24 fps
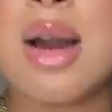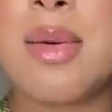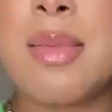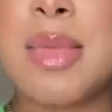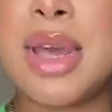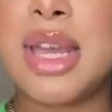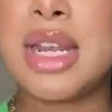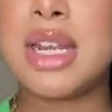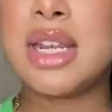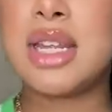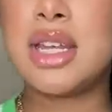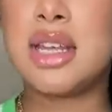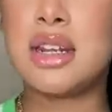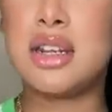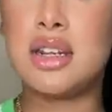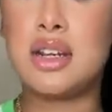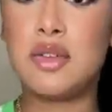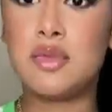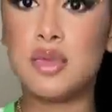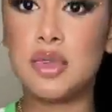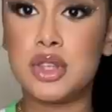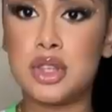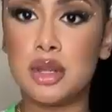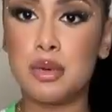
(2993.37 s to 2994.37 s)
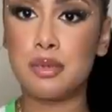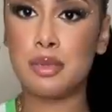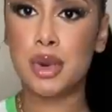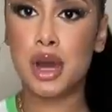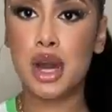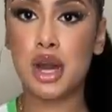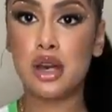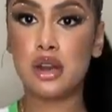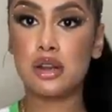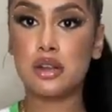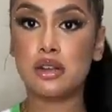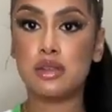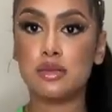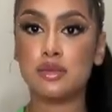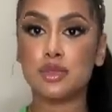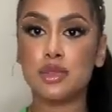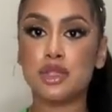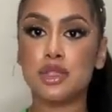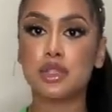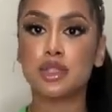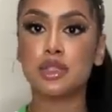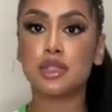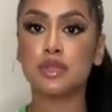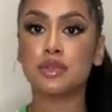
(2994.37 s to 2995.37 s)
I'm mainly in love with the
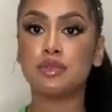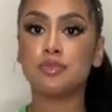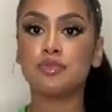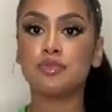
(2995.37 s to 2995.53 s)
bottoms.